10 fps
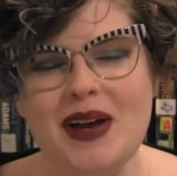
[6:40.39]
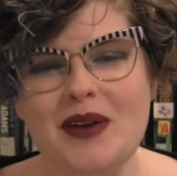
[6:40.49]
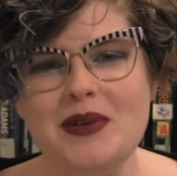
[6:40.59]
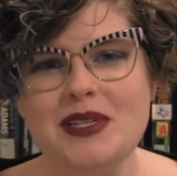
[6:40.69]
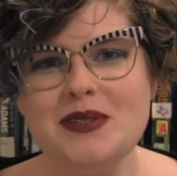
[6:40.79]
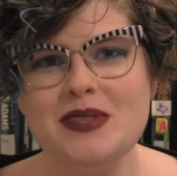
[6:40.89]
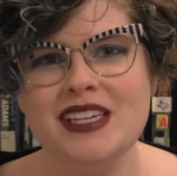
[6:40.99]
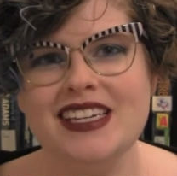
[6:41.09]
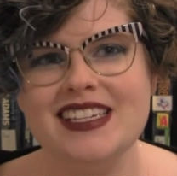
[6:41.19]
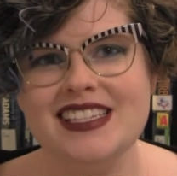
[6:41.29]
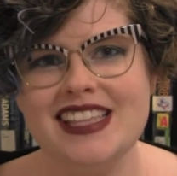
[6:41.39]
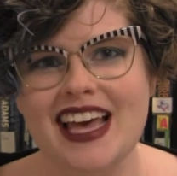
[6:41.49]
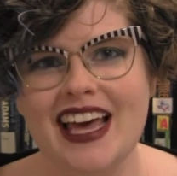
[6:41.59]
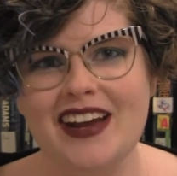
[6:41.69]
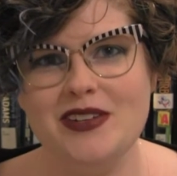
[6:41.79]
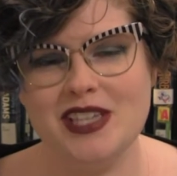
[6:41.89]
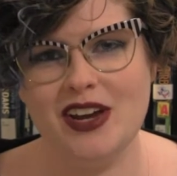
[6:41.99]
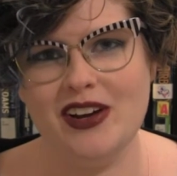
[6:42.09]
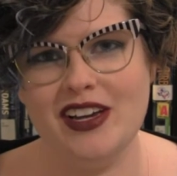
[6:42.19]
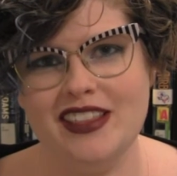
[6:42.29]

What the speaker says: I want to do things that are scary,